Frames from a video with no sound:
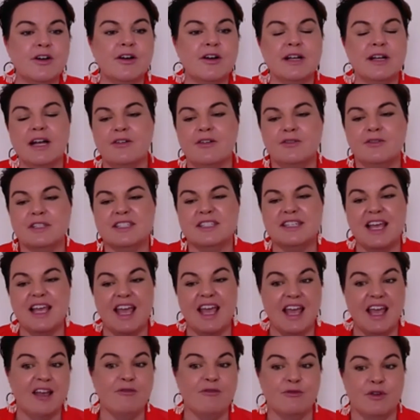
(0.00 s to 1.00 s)
covers
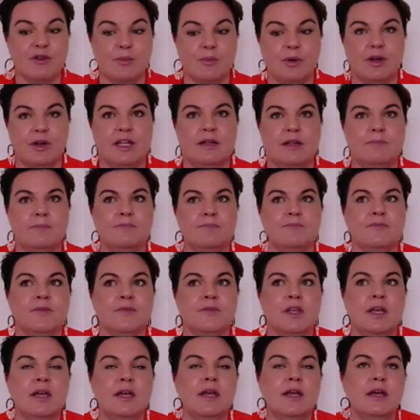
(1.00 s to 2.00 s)
everybody.
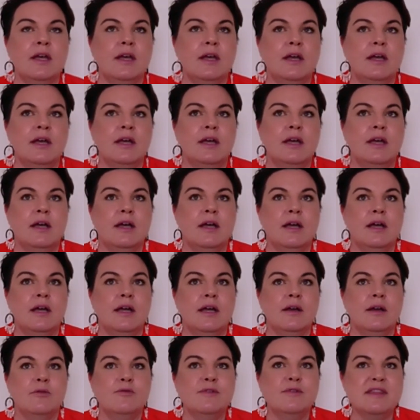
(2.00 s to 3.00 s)

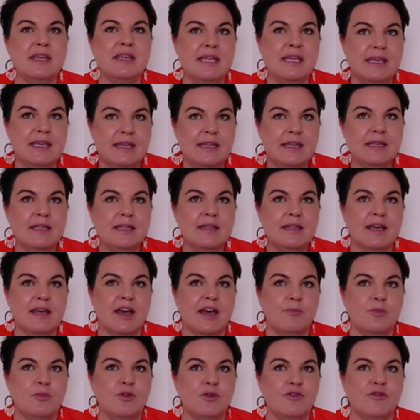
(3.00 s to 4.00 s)
Within
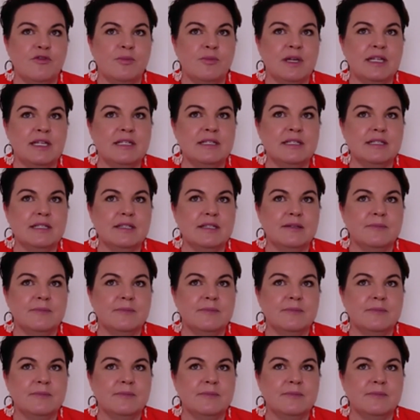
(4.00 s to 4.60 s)
that movement